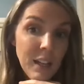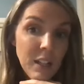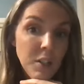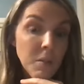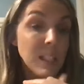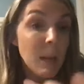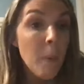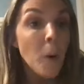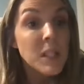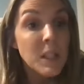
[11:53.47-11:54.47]
I do is I
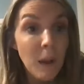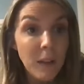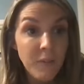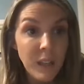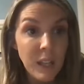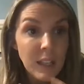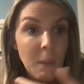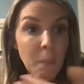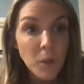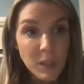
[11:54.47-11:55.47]
post in my feed.
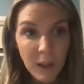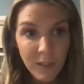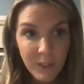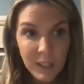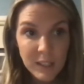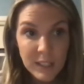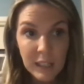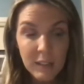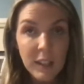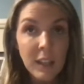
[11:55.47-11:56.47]
I post in my feed
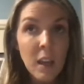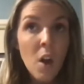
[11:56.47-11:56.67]
daily,